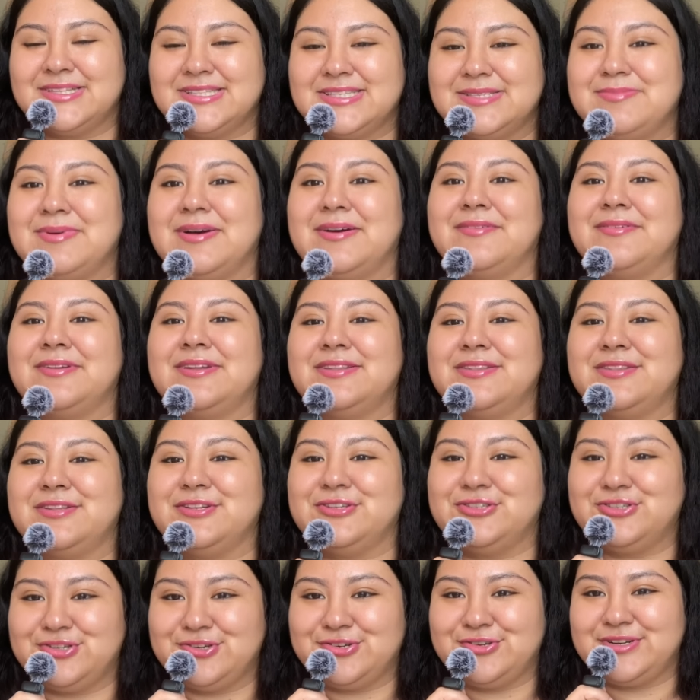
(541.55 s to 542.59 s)
It's about the
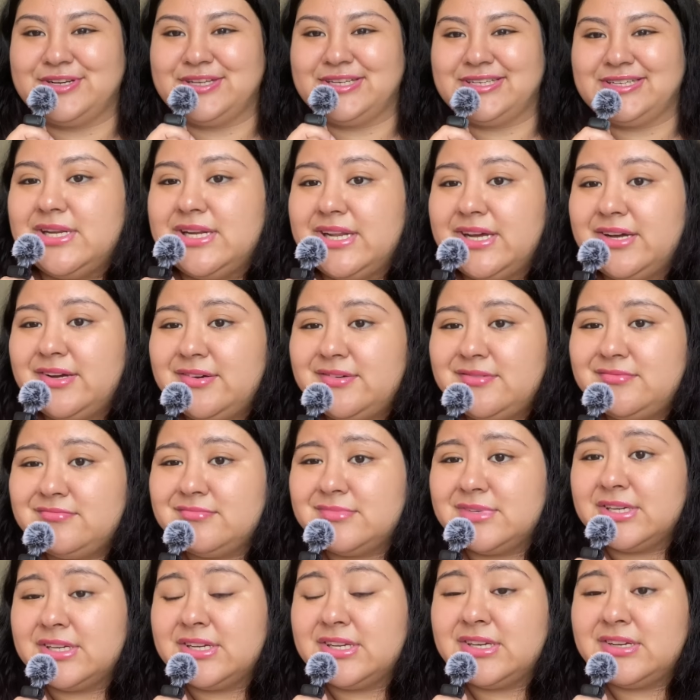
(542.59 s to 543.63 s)
journey. And now
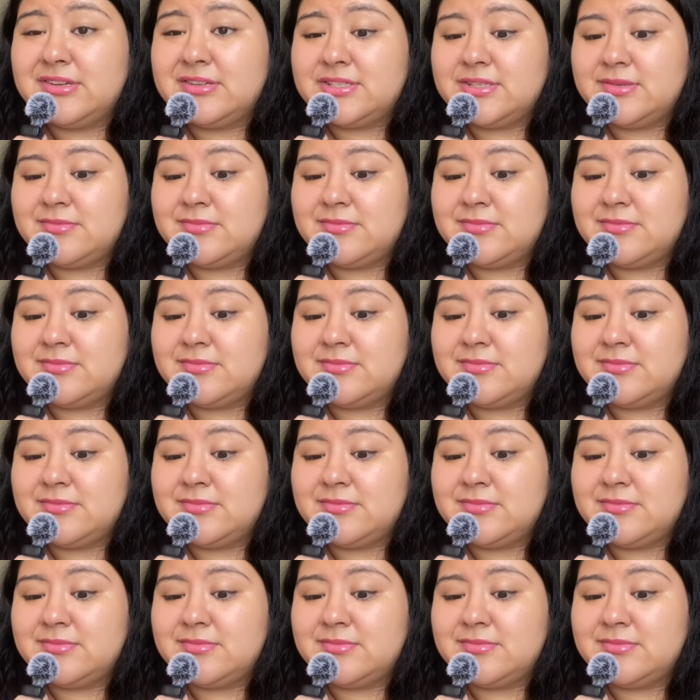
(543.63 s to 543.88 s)
you're going to hear